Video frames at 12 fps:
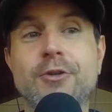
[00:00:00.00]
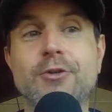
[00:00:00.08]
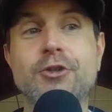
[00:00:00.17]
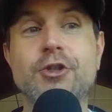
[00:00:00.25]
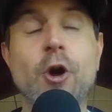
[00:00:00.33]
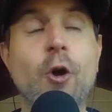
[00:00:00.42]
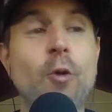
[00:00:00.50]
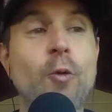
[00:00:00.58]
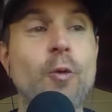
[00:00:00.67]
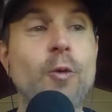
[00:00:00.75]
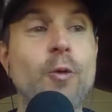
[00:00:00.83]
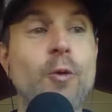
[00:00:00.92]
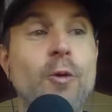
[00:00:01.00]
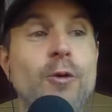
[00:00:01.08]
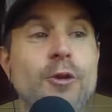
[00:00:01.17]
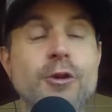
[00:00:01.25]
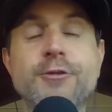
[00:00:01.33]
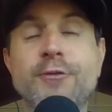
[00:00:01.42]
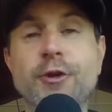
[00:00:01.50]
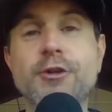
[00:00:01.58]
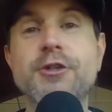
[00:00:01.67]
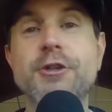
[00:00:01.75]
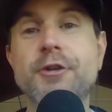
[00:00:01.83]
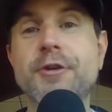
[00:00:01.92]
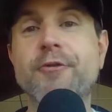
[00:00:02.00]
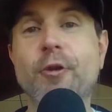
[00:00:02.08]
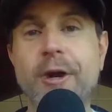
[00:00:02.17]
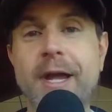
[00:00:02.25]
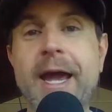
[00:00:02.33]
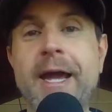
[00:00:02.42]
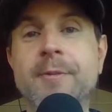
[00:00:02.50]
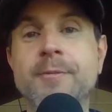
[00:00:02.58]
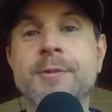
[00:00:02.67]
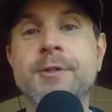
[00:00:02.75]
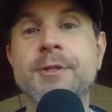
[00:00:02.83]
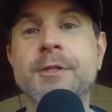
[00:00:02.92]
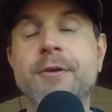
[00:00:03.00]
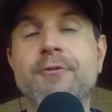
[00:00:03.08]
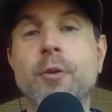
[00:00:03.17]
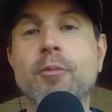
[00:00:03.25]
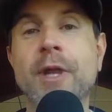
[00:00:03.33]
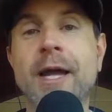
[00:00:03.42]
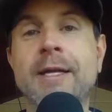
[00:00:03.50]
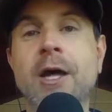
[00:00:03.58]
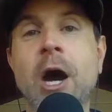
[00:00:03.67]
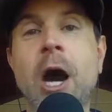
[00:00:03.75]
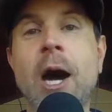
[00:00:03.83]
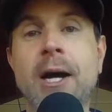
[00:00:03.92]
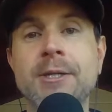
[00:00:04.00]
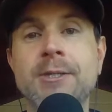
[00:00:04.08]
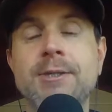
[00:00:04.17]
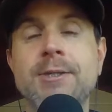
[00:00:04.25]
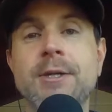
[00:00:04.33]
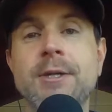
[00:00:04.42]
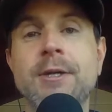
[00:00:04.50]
So those first 34 games, if you're playing the Hawks,